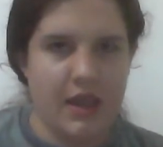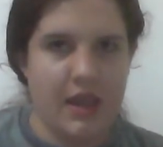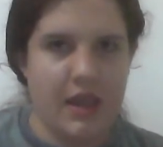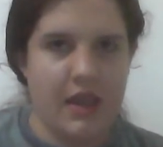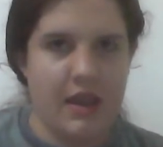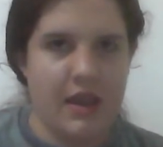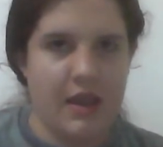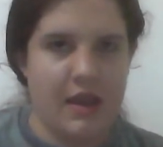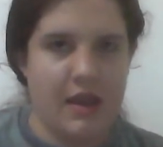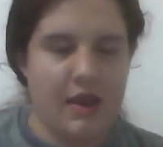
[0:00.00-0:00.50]

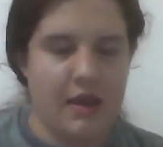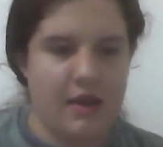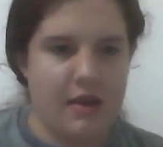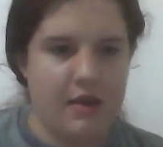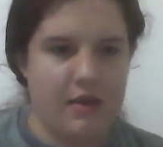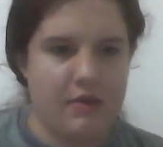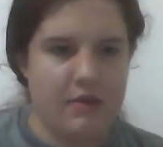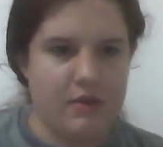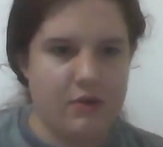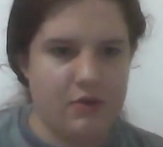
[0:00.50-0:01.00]

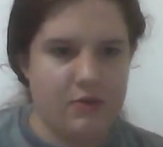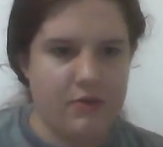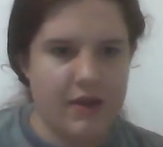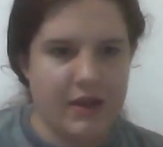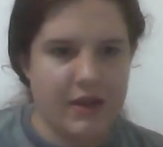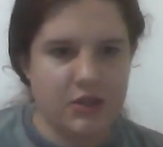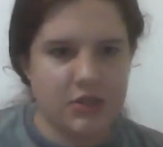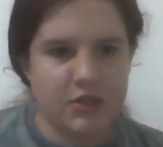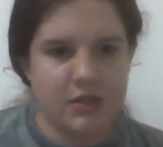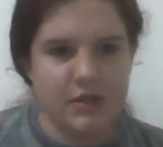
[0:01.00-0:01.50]
and the
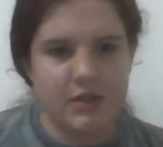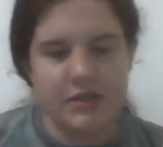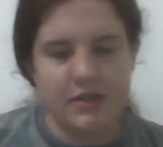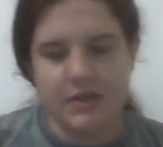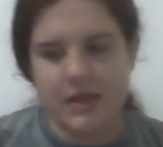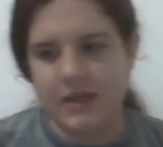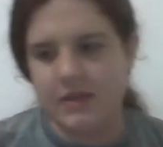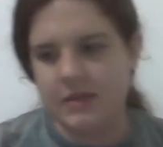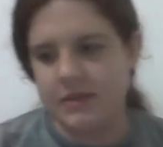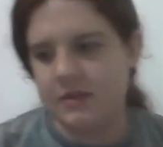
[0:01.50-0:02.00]
directions
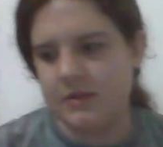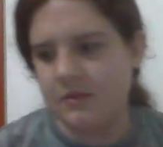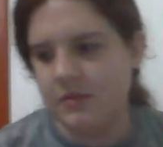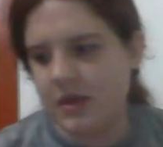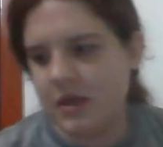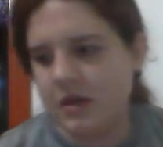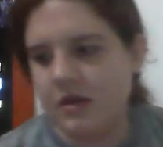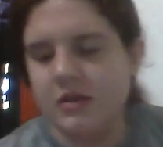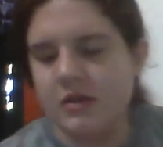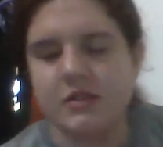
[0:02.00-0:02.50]
and some
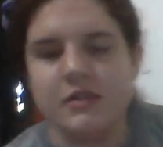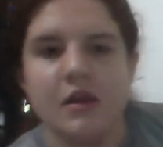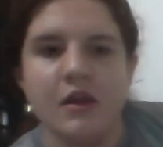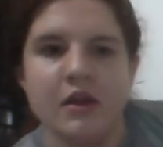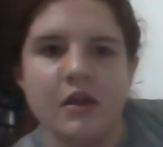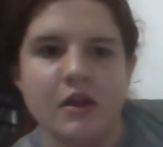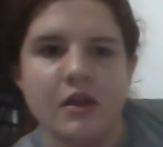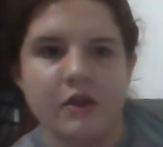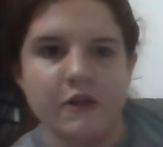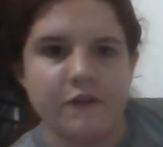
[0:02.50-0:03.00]
needles
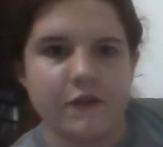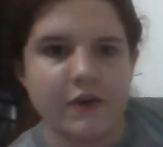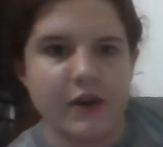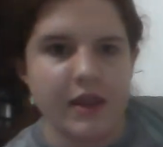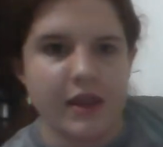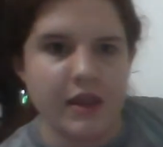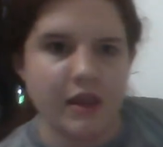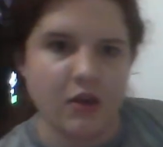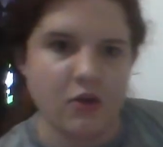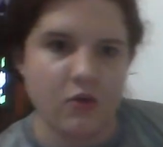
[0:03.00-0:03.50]
for
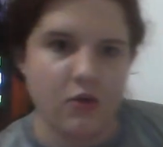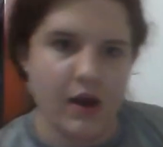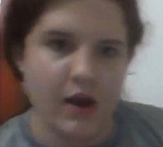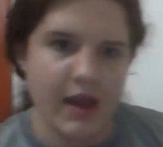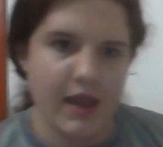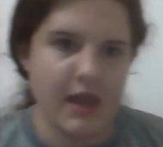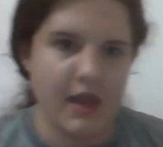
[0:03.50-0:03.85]
8 kwai.